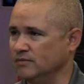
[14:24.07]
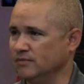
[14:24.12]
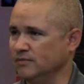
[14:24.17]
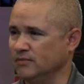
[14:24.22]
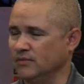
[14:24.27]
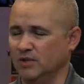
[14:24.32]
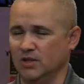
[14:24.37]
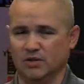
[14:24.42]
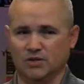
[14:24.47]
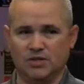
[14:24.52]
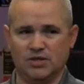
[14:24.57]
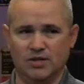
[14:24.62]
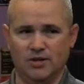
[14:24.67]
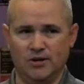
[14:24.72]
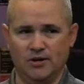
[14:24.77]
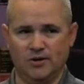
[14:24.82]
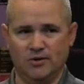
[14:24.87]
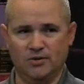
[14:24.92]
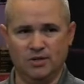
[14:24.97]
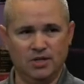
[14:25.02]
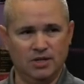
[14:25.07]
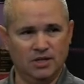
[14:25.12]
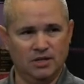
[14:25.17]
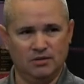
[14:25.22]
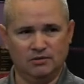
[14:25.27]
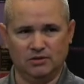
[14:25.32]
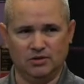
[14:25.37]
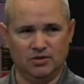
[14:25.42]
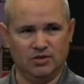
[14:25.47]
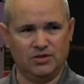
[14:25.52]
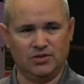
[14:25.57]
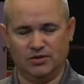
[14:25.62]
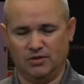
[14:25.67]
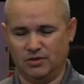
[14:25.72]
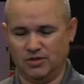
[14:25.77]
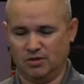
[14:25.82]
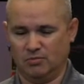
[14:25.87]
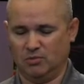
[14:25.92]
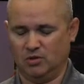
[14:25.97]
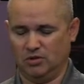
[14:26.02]
You know, so there
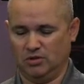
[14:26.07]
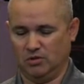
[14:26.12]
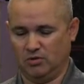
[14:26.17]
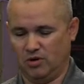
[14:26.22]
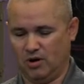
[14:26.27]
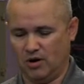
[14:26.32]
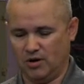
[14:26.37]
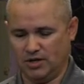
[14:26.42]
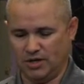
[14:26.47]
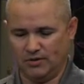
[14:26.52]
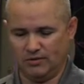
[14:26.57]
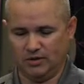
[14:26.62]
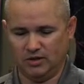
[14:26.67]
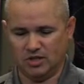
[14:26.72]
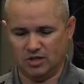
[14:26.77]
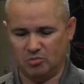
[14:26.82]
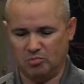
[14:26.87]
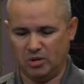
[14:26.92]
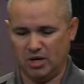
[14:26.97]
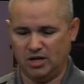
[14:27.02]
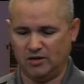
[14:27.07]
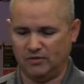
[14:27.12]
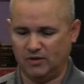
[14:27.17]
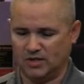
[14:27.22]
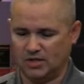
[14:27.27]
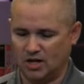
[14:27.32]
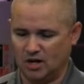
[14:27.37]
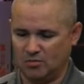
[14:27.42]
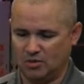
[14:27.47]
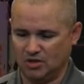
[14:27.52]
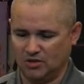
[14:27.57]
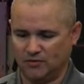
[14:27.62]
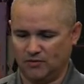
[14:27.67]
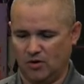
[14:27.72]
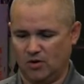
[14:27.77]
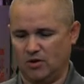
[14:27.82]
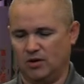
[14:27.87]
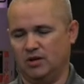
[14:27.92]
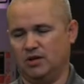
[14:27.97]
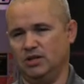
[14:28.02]
are definitely some benefits there, but as
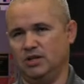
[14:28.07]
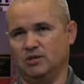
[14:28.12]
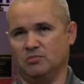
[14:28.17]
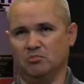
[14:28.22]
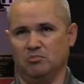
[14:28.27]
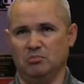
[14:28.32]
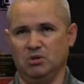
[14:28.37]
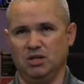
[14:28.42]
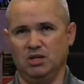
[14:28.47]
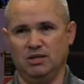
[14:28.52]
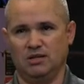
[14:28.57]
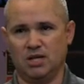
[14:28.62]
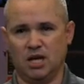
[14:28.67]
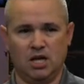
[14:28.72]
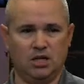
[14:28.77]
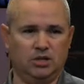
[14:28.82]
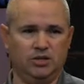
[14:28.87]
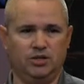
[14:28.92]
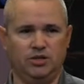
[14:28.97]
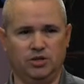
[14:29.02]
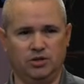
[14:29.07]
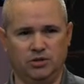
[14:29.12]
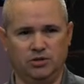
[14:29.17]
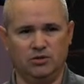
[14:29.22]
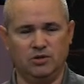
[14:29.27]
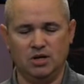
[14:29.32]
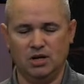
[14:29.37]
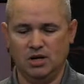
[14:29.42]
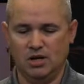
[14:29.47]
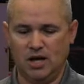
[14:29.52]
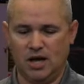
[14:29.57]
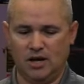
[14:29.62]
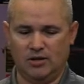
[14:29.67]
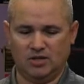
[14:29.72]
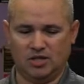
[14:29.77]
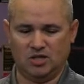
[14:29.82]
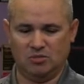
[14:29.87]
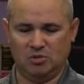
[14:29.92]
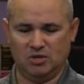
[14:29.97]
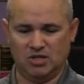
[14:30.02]
far as me telling you how
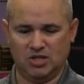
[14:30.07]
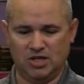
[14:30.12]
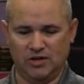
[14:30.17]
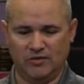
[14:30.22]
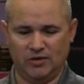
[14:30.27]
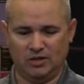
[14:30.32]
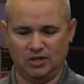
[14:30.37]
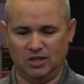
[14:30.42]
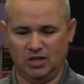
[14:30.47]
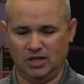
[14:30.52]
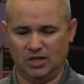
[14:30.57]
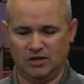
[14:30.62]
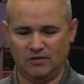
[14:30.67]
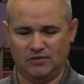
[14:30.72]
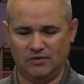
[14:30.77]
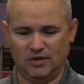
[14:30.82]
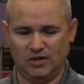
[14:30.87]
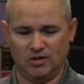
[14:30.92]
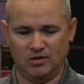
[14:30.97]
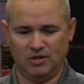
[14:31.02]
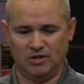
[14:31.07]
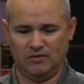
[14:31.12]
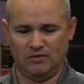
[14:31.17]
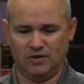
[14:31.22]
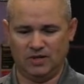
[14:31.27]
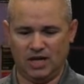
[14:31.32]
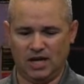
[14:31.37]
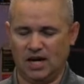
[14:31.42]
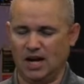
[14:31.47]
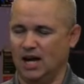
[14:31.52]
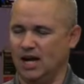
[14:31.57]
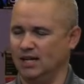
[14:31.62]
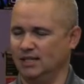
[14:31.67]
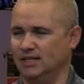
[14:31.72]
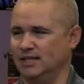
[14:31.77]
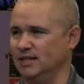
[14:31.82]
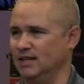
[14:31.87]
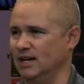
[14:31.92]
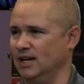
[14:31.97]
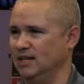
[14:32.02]
specifically to configure it for that,
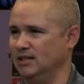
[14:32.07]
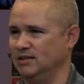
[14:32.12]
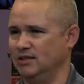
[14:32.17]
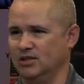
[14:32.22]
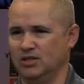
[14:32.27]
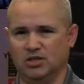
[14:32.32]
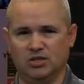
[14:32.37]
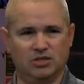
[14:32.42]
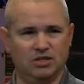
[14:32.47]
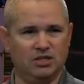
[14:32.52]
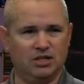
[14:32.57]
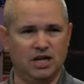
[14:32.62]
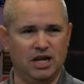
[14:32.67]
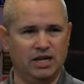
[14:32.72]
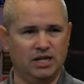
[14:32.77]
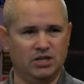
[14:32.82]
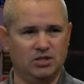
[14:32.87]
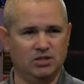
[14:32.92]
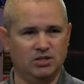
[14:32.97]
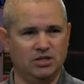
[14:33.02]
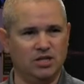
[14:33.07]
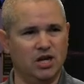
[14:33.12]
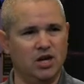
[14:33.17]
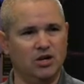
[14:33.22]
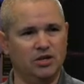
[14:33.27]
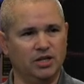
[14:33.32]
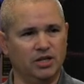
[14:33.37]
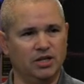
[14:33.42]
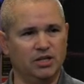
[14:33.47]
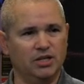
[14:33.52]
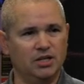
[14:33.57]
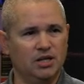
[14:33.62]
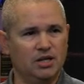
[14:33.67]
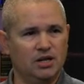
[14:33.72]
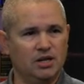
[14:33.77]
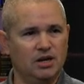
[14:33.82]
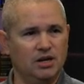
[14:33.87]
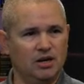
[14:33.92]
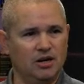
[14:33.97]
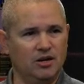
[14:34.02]
I couldn't tell you,
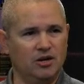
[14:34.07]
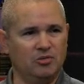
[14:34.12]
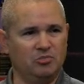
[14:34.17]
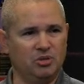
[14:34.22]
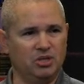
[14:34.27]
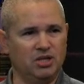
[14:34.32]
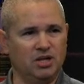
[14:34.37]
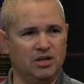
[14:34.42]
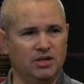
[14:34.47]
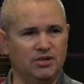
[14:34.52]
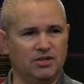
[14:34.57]
because